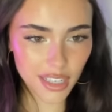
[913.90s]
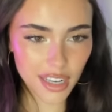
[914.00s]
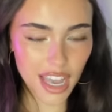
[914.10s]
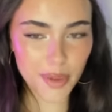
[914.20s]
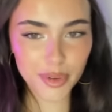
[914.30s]

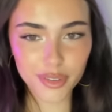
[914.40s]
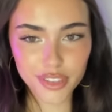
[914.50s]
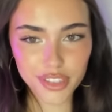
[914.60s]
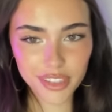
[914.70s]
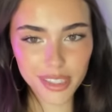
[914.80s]
and what
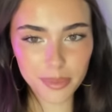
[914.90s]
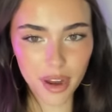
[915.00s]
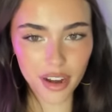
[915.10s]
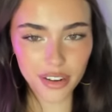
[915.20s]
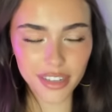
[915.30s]
originally
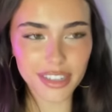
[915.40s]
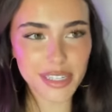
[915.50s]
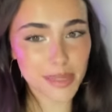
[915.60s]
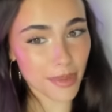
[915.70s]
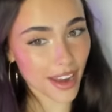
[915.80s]
inspired
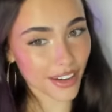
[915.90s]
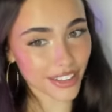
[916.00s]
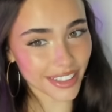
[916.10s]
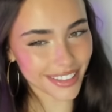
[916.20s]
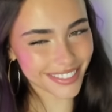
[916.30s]

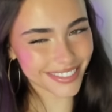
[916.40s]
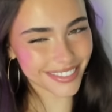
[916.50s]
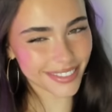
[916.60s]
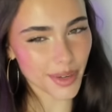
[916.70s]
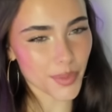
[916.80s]
inspired it
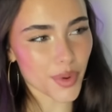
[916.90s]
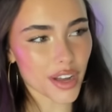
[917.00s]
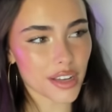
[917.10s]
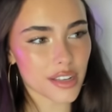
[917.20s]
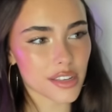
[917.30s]

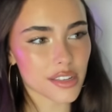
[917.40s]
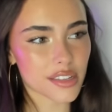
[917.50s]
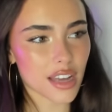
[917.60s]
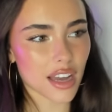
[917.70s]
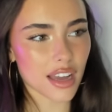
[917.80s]

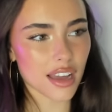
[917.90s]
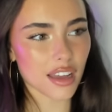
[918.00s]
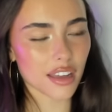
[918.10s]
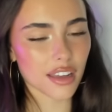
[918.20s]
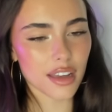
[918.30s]
was
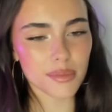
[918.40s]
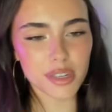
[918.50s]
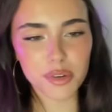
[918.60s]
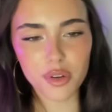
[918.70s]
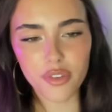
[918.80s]
I am
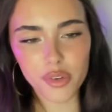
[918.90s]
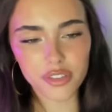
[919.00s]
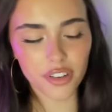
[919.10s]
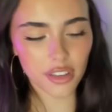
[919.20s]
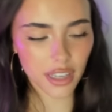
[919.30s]
someone who I've
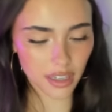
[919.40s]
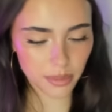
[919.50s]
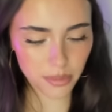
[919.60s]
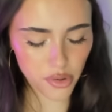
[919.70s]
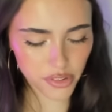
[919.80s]
always felt like
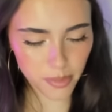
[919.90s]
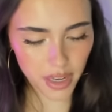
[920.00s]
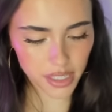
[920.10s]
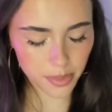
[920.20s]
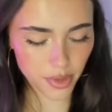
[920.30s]
most of
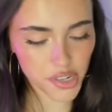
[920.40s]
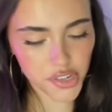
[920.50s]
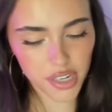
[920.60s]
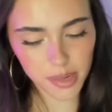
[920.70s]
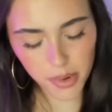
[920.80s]
my
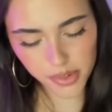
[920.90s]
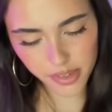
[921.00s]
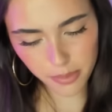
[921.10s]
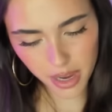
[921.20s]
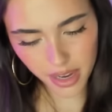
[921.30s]
inspiration and most
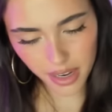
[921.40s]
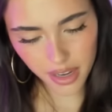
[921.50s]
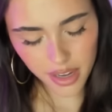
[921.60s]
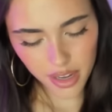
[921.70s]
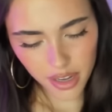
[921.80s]
of
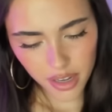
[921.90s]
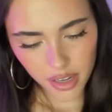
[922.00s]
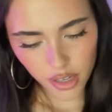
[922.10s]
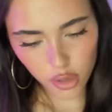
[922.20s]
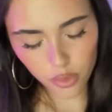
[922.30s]
my
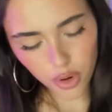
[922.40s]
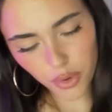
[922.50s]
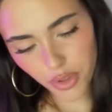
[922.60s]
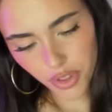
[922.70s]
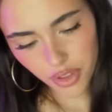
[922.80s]

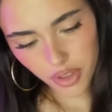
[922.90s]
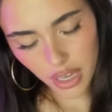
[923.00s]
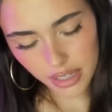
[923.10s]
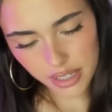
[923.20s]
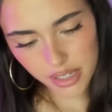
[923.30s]
growth
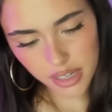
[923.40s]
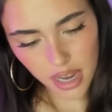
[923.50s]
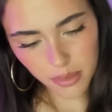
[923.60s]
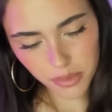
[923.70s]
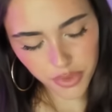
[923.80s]
has
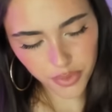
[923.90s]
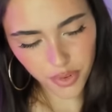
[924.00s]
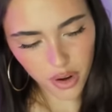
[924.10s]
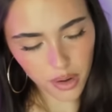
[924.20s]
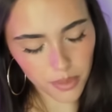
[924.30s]
stemmed
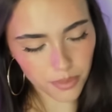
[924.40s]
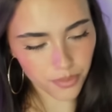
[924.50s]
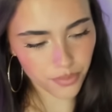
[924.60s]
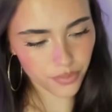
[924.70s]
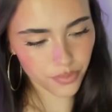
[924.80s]

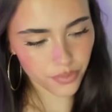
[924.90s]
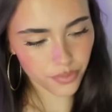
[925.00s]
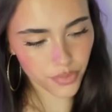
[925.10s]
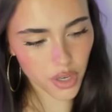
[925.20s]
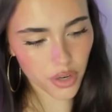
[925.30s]
from,
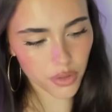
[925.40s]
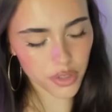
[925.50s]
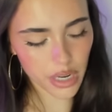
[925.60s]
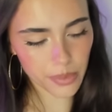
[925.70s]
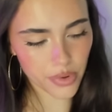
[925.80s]
you know,
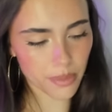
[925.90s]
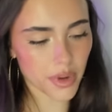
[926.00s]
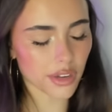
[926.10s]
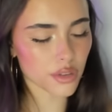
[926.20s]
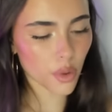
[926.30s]
the times where I've
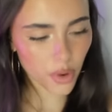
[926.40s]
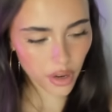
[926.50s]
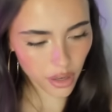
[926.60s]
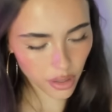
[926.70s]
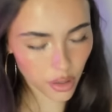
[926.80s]
been on
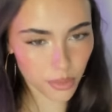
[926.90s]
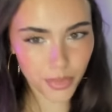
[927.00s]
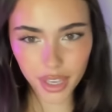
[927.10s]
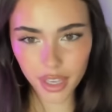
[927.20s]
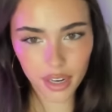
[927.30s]
tour or
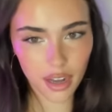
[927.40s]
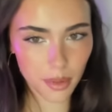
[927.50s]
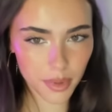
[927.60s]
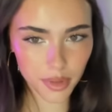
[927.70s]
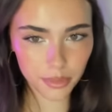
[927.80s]
making an
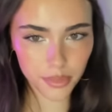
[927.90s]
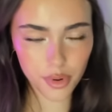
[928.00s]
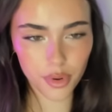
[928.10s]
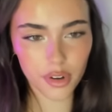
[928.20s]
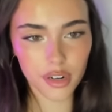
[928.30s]
album
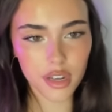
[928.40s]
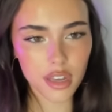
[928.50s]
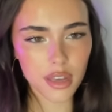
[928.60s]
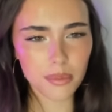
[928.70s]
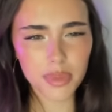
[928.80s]
or
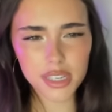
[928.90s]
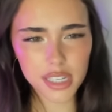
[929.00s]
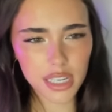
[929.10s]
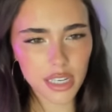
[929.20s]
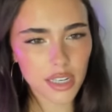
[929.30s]

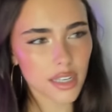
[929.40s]
busy